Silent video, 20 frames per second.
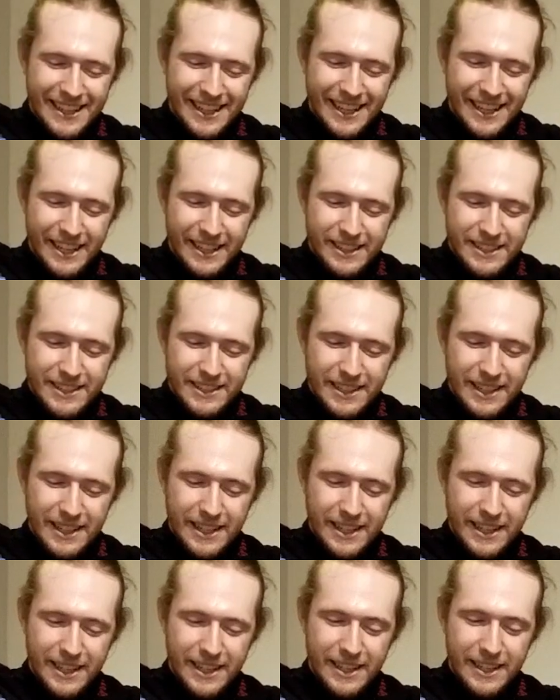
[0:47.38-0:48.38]

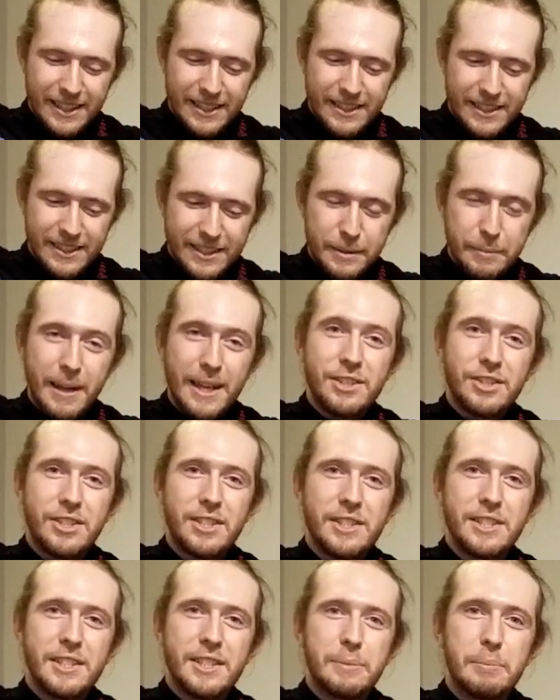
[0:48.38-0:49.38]
that
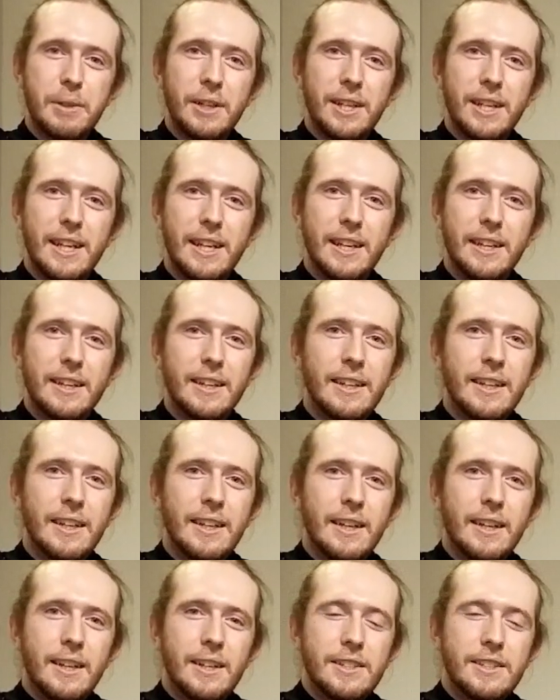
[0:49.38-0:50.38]
dimension splitting
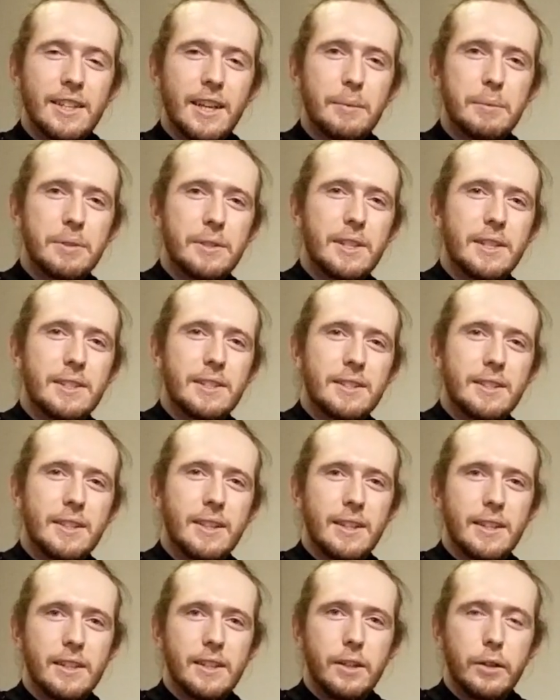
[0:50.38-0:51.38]
substance
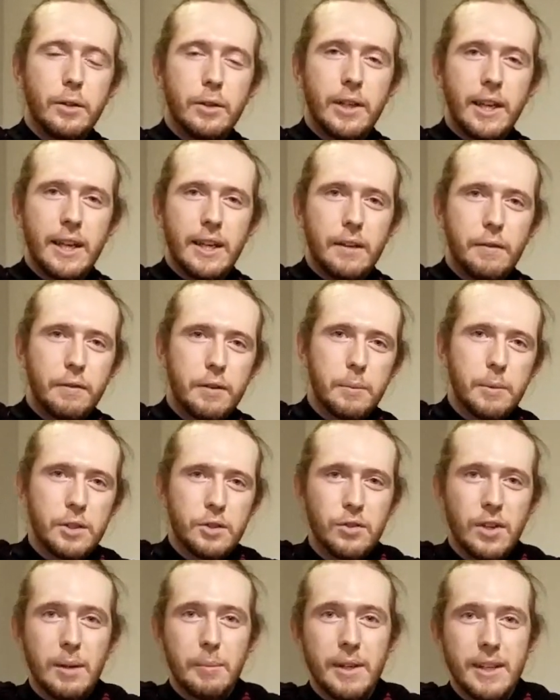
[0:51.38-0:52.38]
that you'll get from the
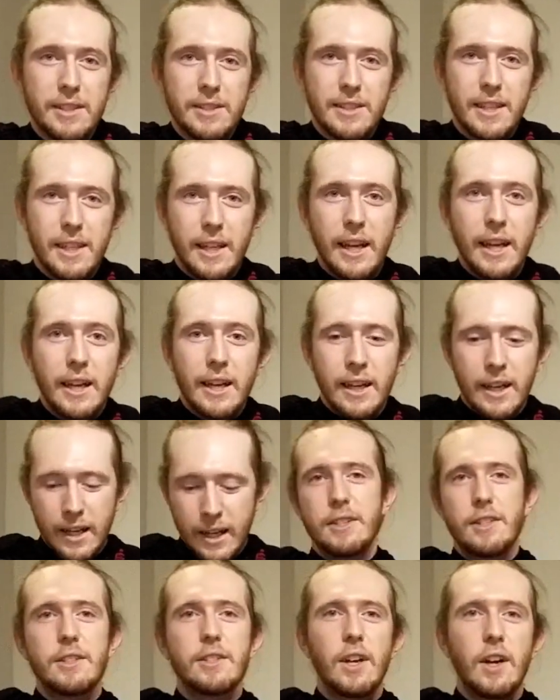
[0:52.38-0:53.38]
Dreaming City.
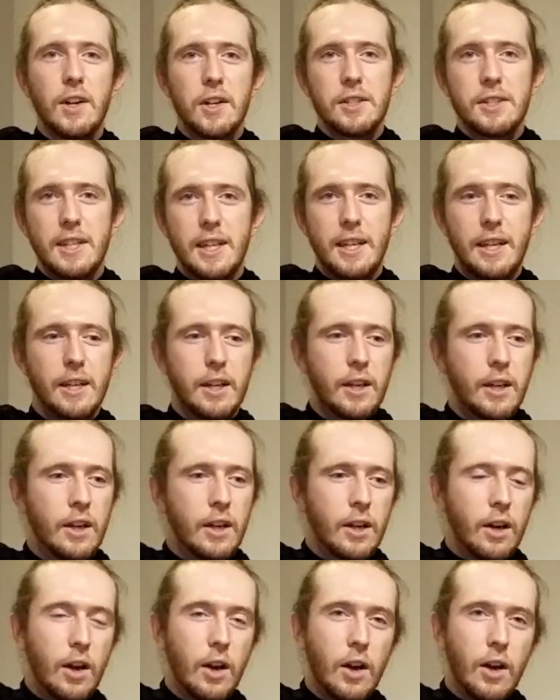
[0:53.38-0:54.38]
This is our
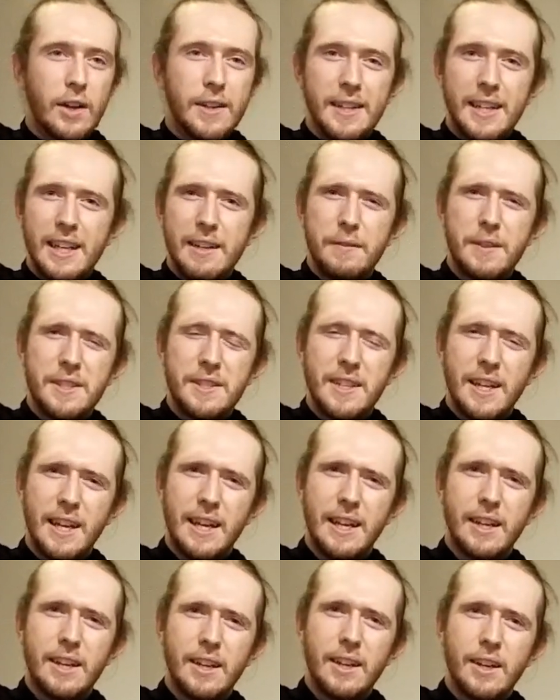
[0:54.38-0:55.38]
take on Eva's
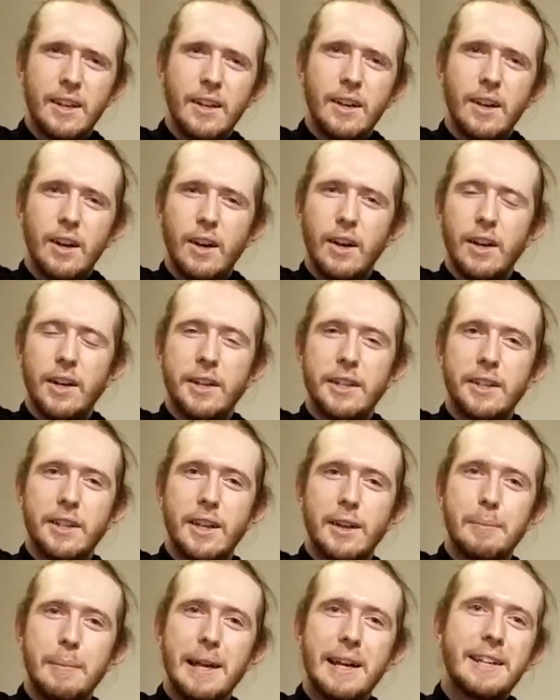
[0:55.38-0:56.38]
take on
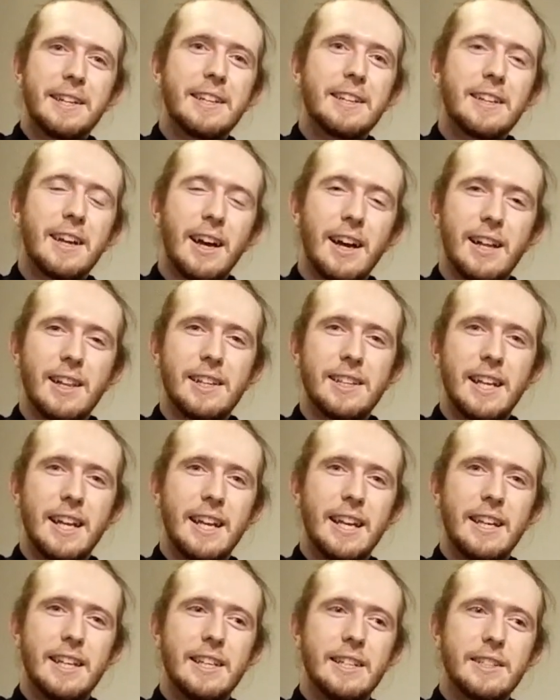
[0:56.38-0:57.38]
Amanda
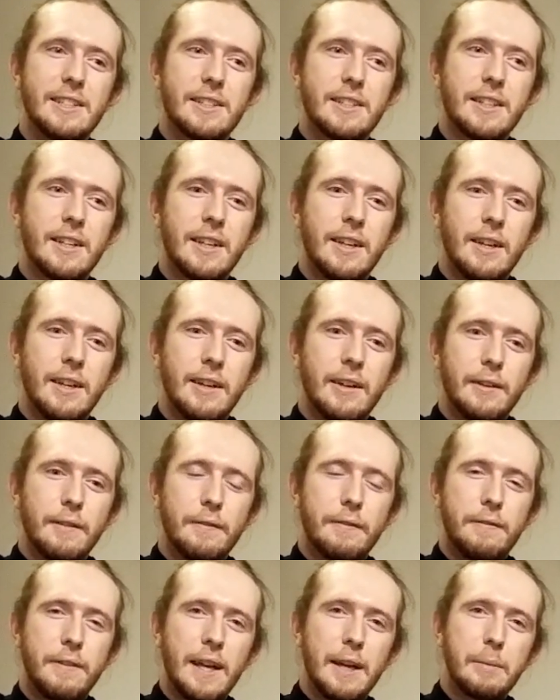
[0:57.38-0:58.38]
Holliday's
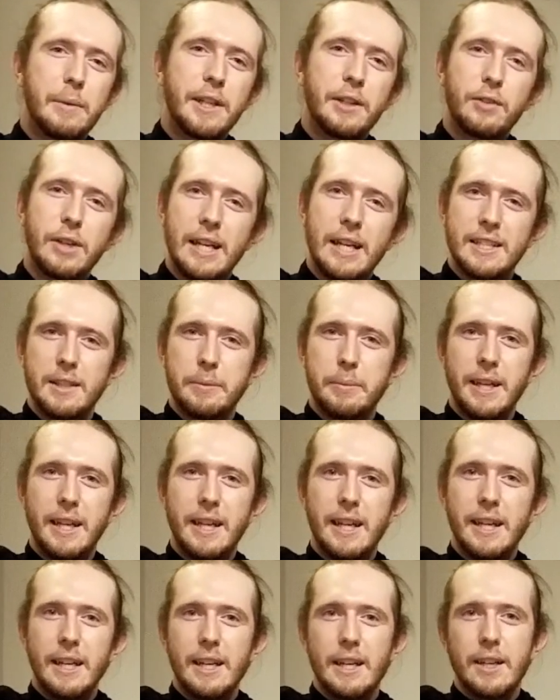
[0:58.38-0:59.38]
family
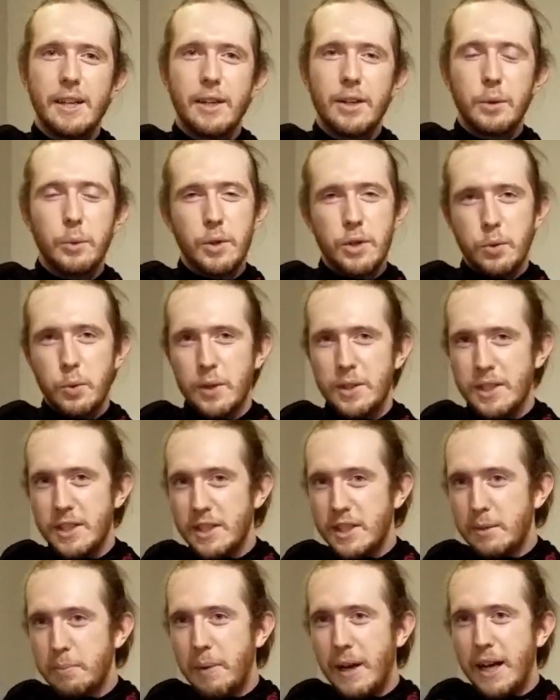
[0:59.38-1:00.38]
recipe, which was
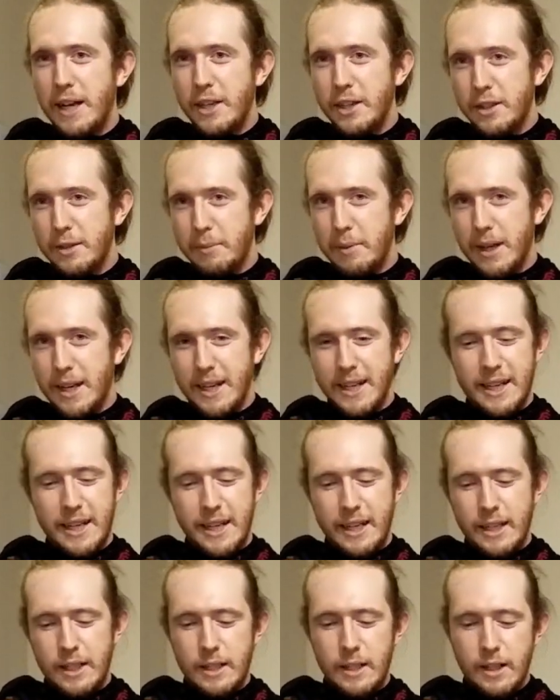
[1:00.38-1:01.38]
inspired
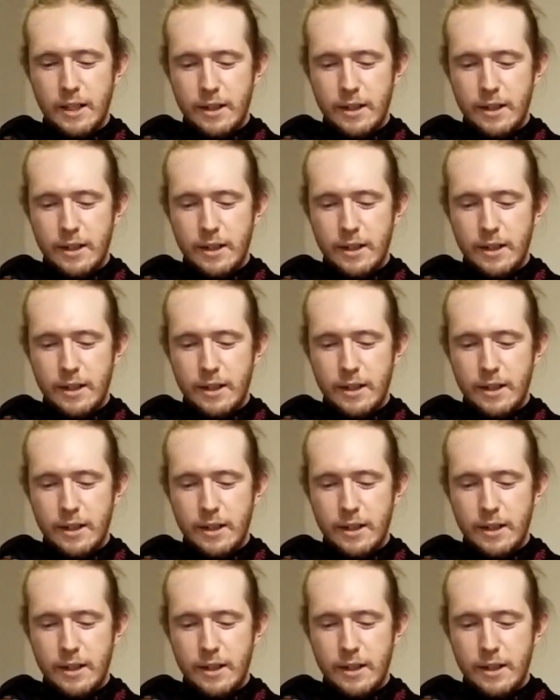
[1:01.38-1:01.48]
by